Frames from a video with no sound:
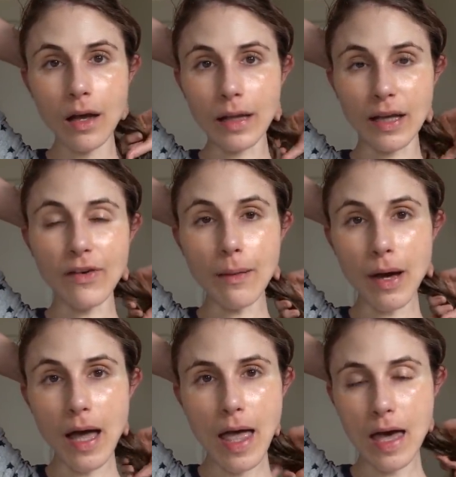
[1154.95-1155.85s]
like if I
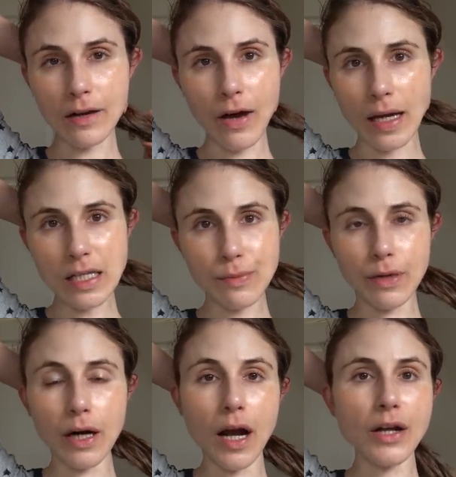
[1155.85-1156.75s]
buy a head of
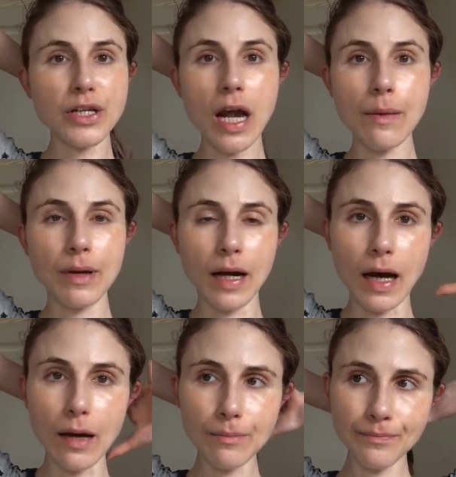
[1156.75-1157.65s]
iceberg, I'll chop it
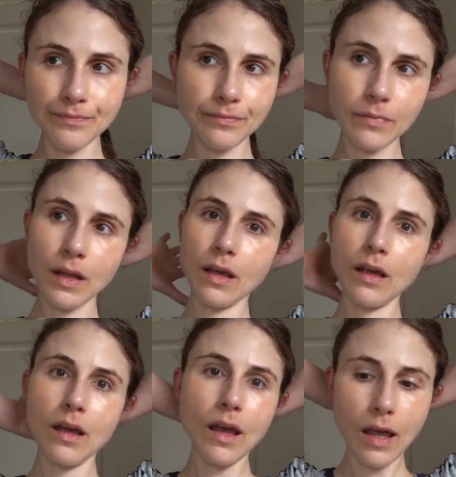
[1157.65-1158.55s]
up
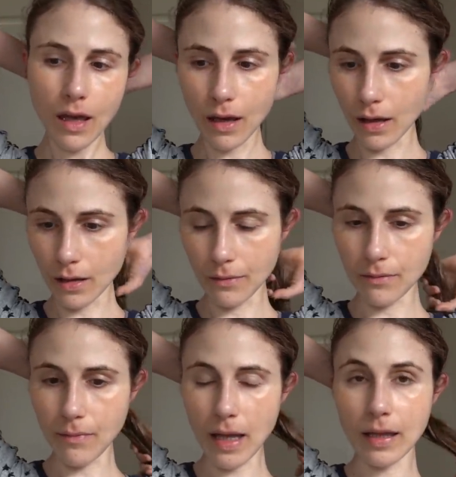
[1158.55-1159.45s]

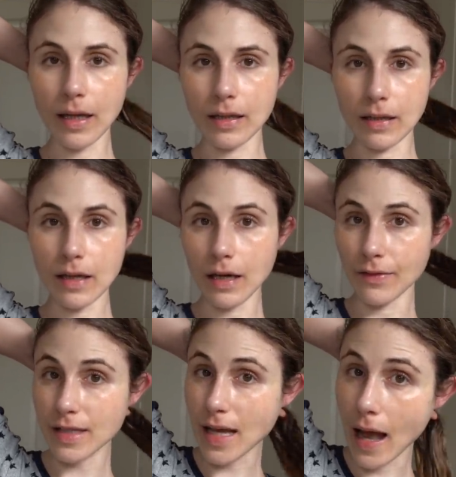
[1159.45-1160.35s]
and make like a
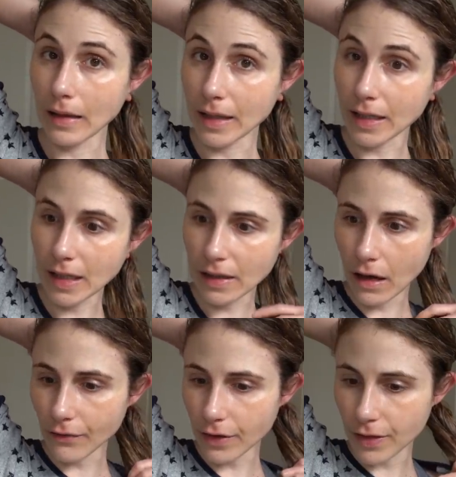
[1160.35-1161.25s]
kind of a salad and eat
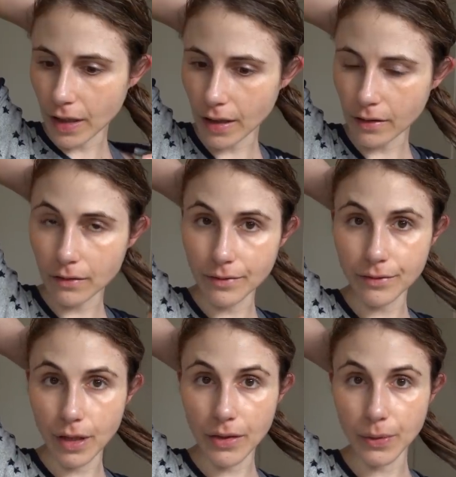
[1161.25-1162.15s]
off of it
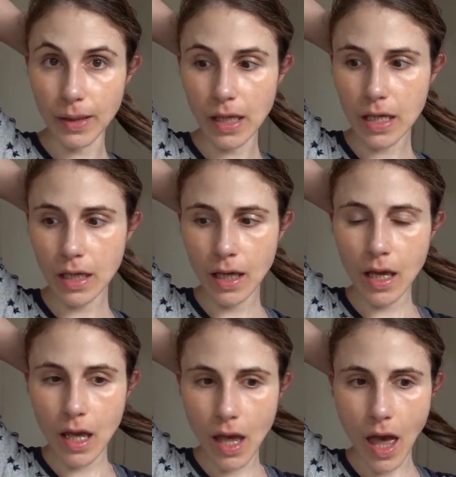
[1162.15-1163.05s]
throughout the week.
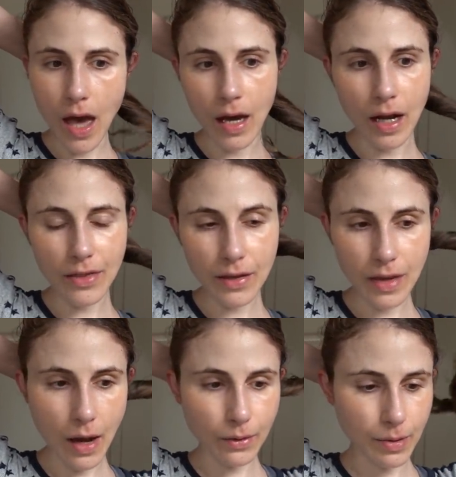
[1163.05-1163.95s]
And I thought
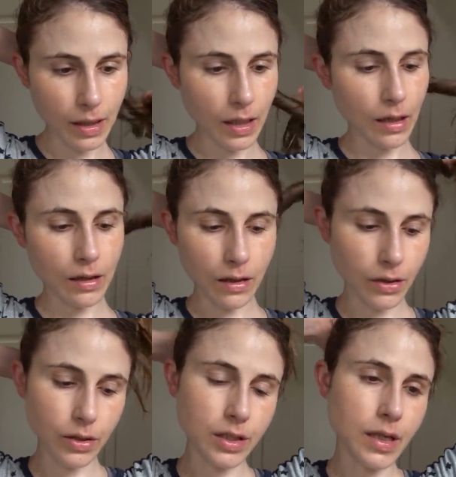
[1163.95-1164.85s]
that would be
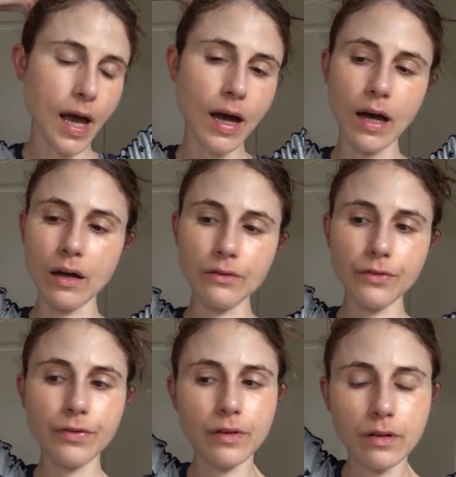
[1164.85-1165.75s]
good to have.